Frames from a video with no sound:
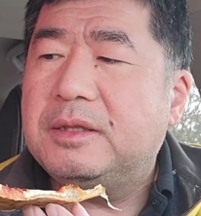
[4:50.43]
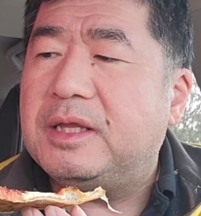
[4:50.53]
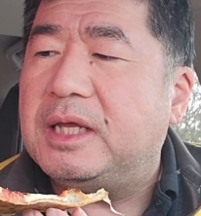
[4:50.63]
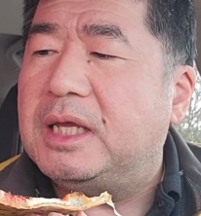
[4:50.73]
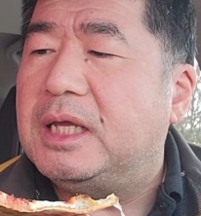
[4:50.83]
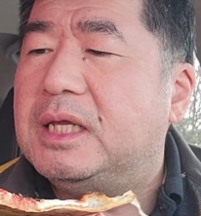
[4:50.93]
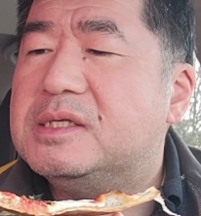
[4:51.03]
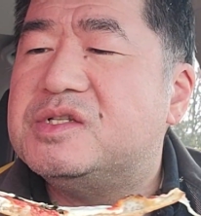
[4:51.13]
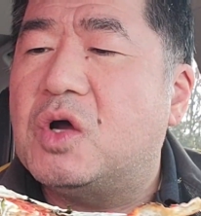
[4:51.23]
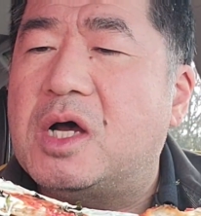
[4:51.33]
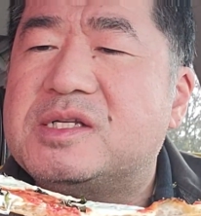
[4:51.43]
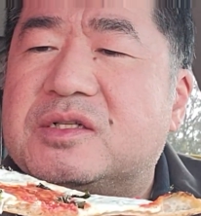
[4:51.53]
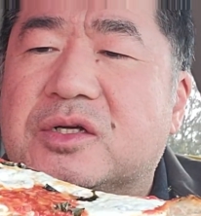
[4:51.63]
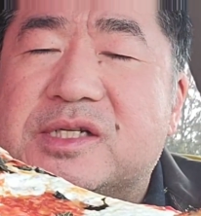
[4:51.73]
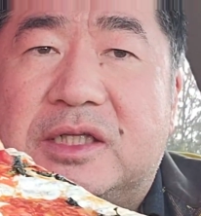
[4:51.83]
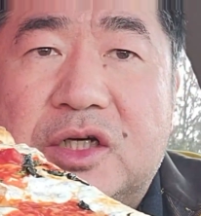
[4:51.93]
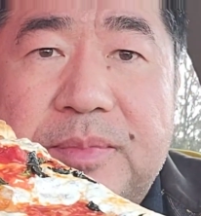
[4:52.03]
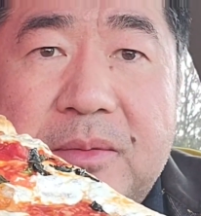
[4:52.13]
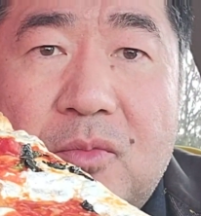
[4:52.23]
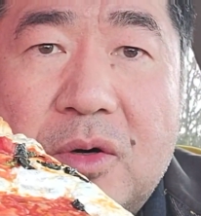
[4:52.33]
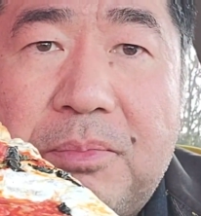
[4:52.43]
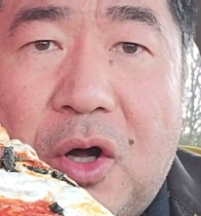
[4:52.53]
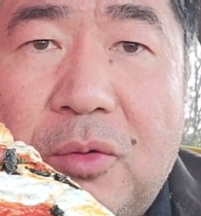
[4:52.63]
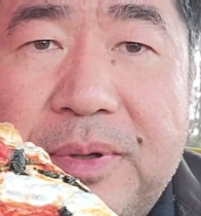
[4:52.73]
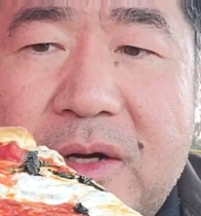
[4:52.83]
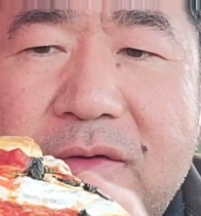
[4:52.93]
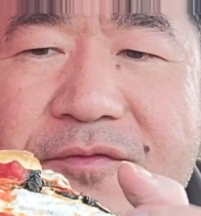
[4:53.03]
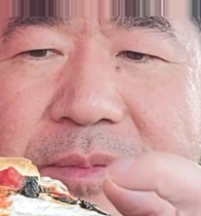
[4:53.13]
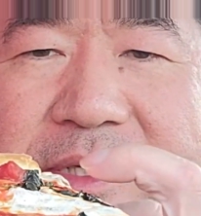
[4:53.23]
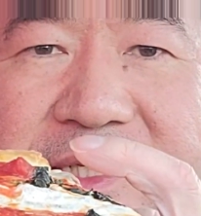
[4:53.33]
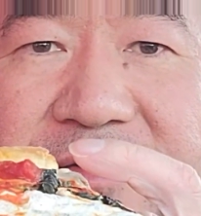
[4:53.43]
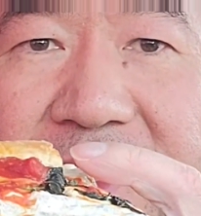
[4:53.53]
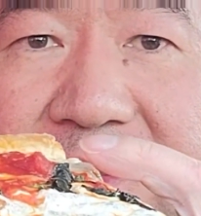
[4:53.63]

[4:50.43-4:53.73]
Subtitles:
The sauce looks a little bit more pulpier. You can see right